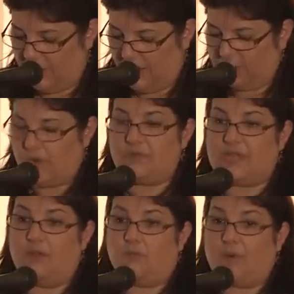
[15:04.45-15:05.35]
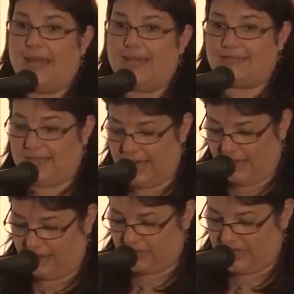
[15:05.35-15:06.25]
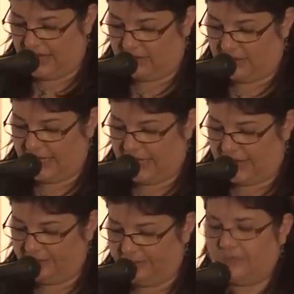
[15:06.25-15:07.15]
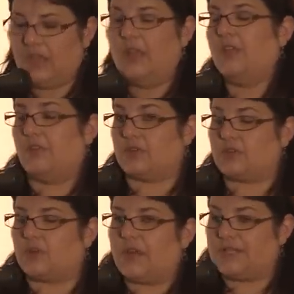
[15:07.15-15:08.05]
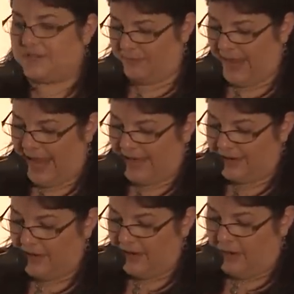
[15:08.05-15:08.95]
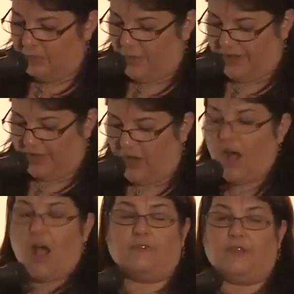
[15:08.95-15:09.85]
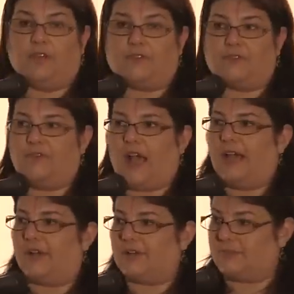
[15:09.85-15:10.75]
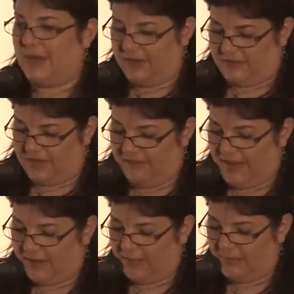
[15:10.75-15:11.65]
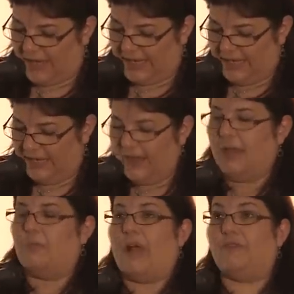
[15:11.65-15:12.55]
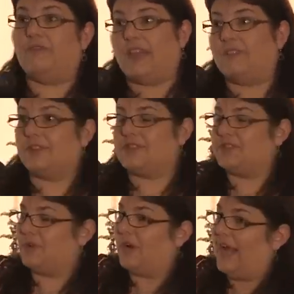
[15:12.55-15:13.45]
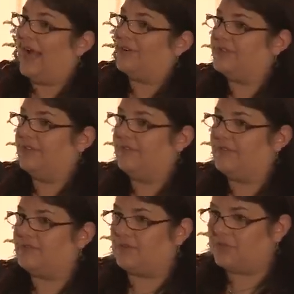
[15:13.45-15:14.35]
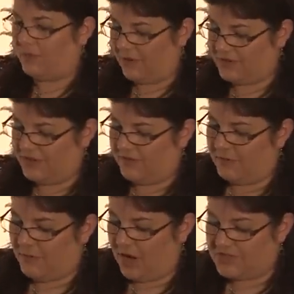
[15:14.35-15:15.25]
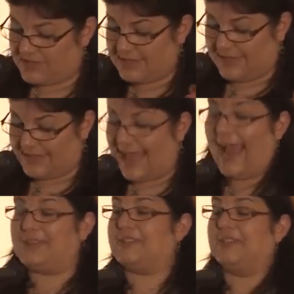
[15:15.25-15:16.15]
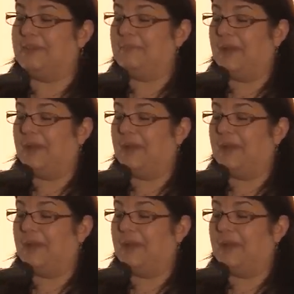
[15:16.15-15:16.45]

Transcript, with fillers: railroads, and raised hell generally. Their stories of men boiling coffee over fires made of Confederate money. My favorite story, actually, of the Georgia portion of the march is, is actually in